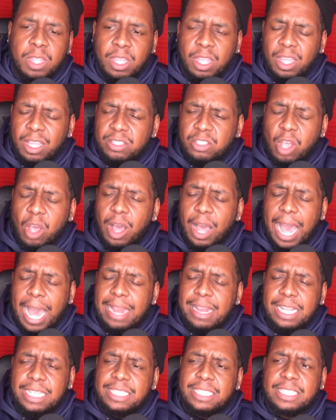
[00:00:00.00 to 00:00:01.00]
So I
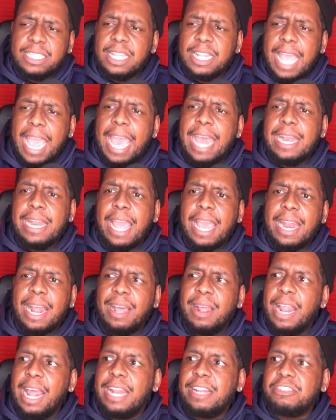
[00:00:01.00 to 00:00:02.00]
listened to that,
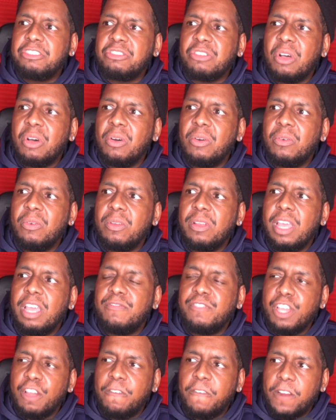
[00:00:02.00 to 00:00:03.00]
and so
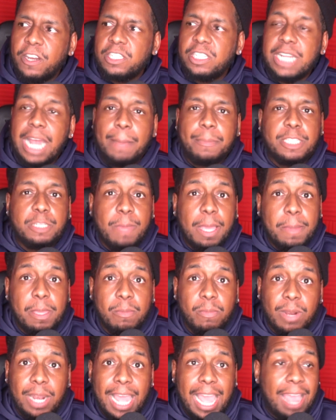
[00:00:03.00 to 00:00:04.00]
if your first job is to make
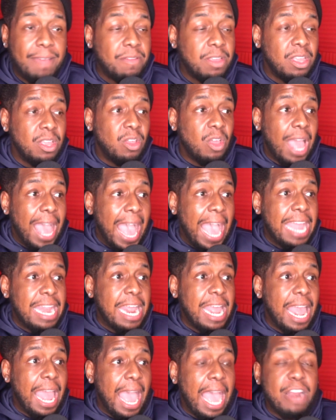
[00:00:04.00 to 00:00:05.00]
people laugh, I
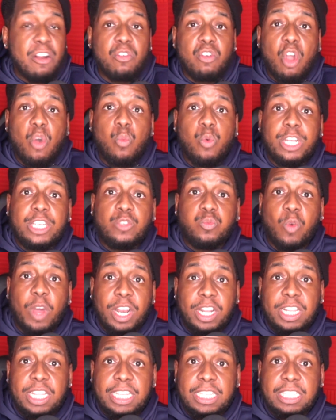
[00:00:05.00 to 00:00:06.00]
don't know which one
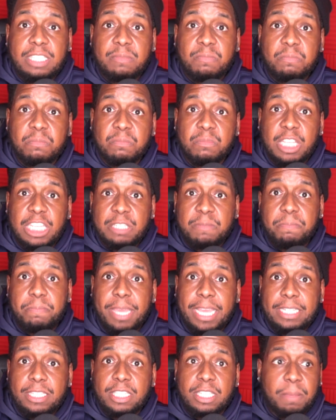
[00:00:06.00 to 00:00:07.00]
of these
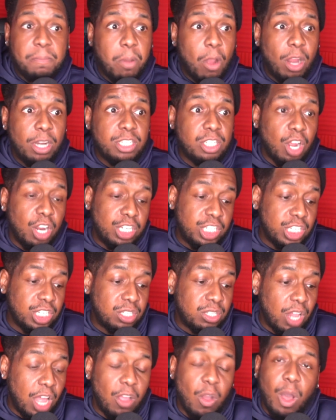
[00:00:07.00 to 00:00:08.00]
bits and parts are
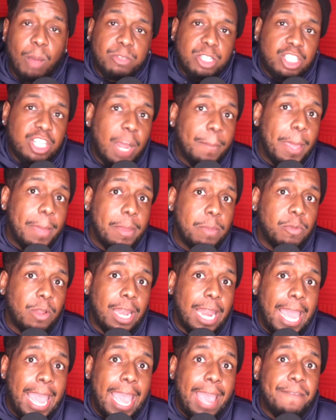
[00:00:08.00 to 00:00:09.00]
just like, oh, I'm just trying to make people
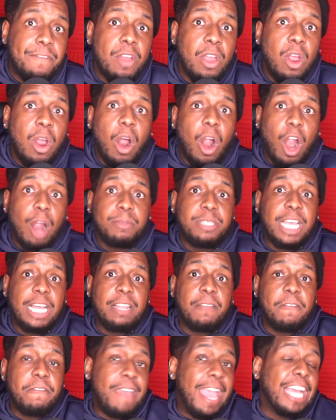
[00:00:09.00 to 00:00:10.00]
laugh, or I'm
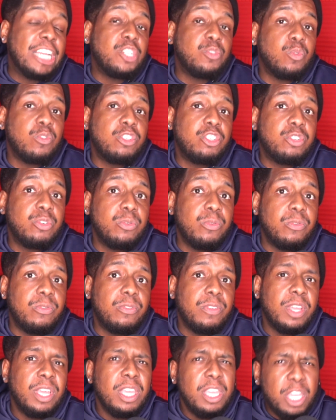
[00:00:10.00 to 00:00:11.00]
telling factual truth.
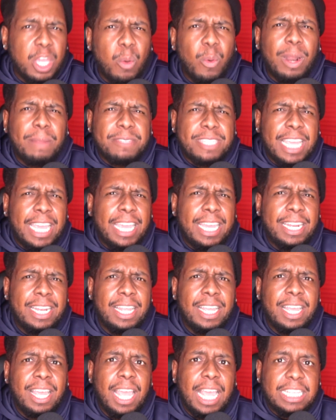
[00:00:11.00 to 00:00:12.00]
You get what I'm saying?
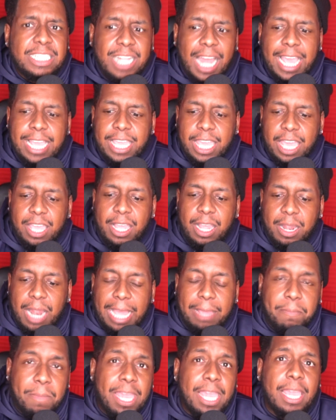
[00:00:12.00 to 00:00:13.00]
It's
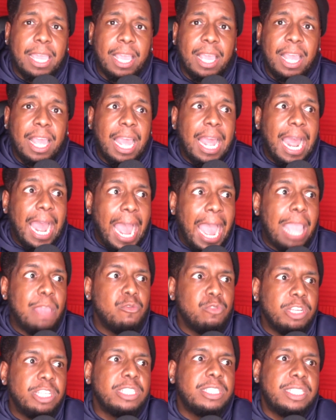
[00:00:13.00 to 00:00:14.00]
like me. I
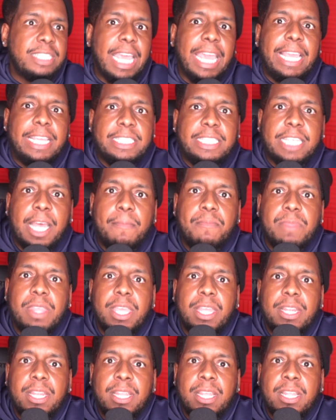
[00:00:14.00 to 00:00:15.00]
will say
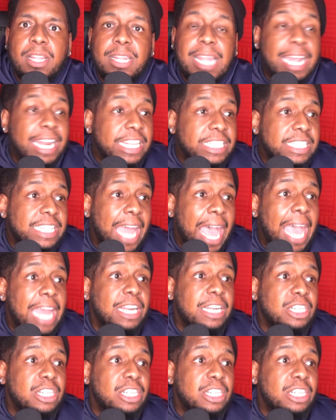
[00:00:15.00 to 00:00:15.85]
something that is not